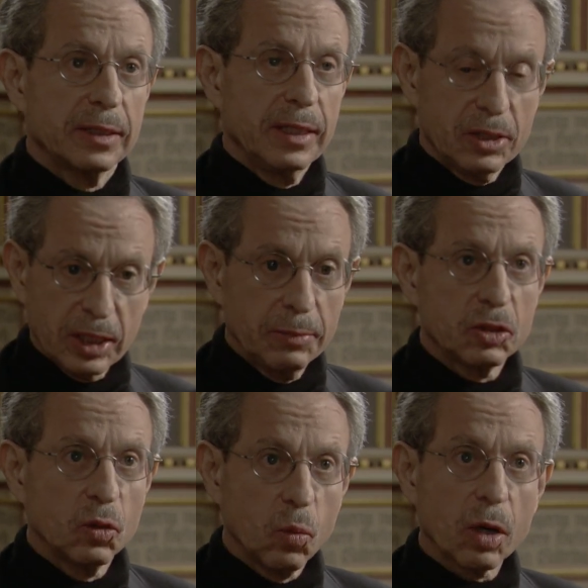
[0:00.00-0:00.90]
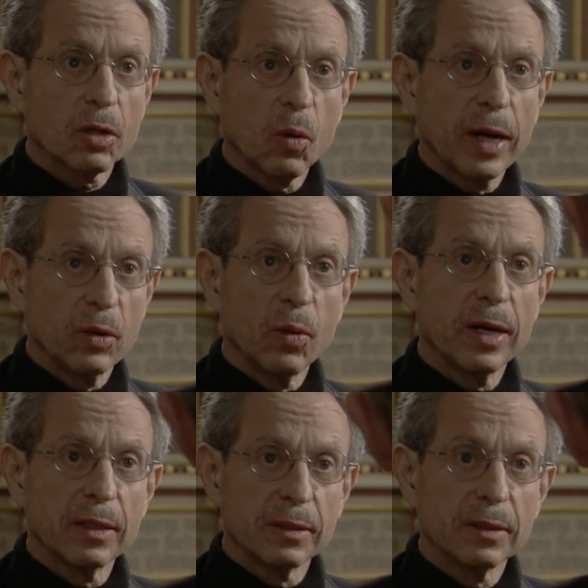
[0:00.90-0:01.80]
It seems to work quite
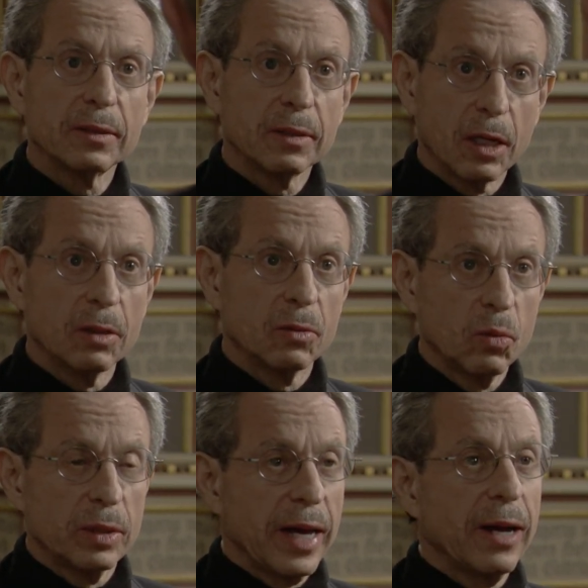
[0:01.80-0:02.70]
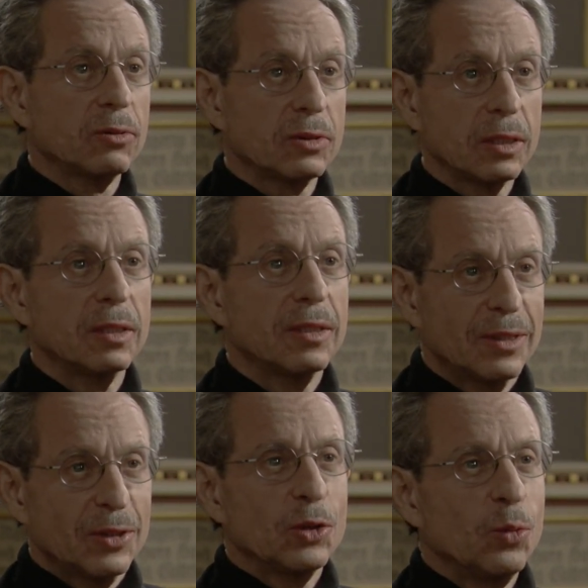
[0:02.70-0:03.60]
well without
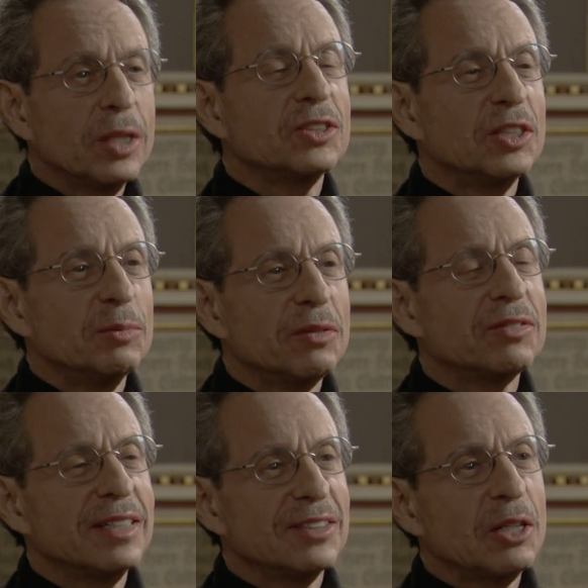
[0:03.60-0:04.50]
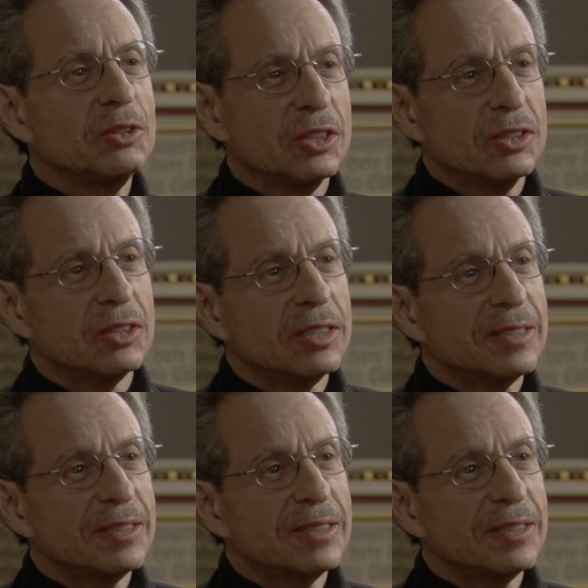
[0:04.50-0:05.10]
the wisdom of theologians.